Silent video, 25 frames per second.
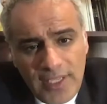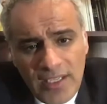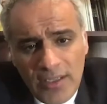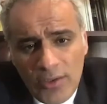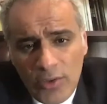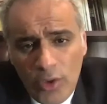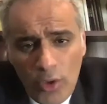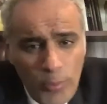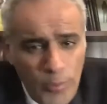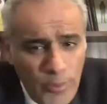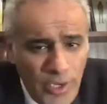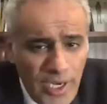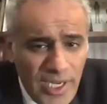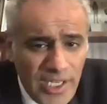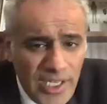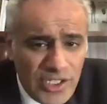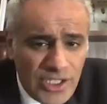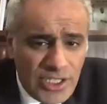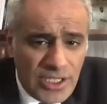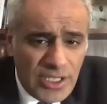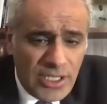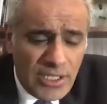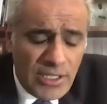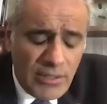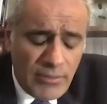
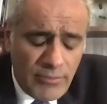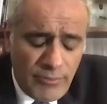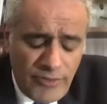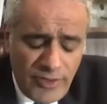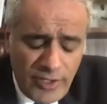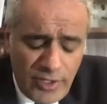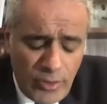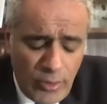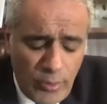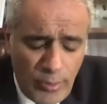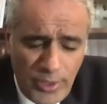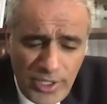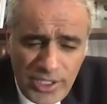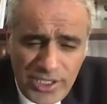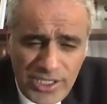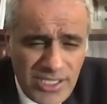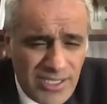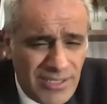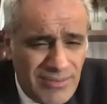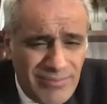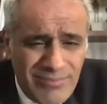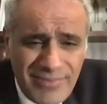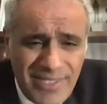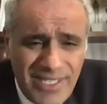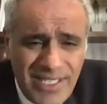cooperation
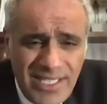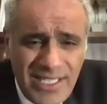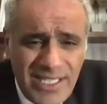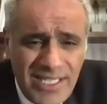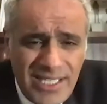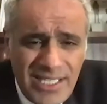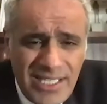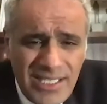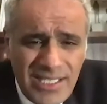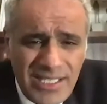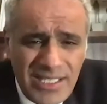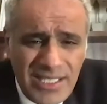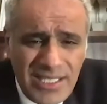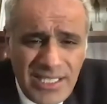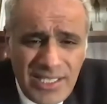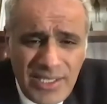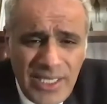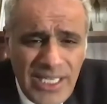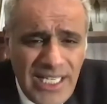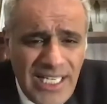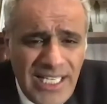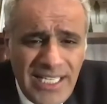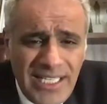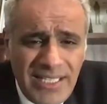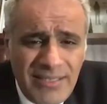in
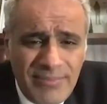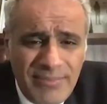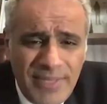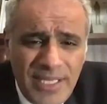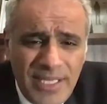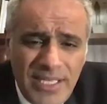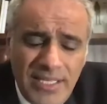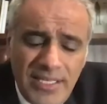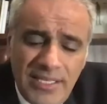really